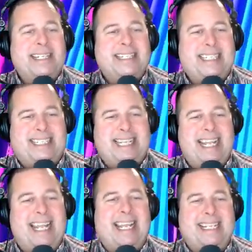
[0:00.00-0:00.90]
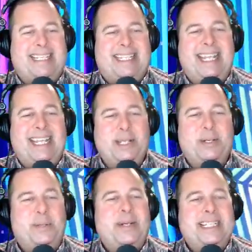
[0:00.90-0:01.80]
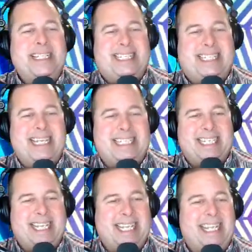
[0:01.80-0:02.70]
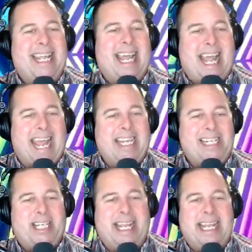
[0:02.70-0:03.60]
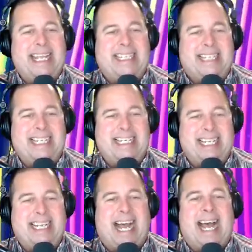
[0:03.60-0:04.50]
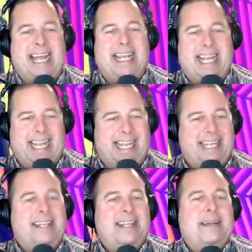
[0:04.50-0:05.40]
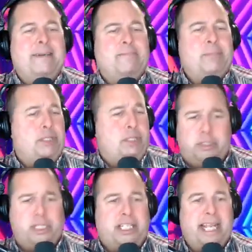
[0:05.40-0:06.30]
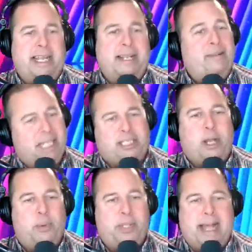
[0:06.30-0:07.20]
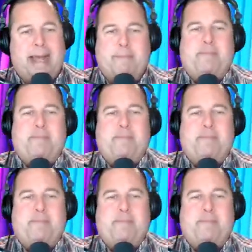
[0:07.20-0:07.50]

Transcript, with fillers: Z U C C H E T T I N A Zuchatina. Let's go with that.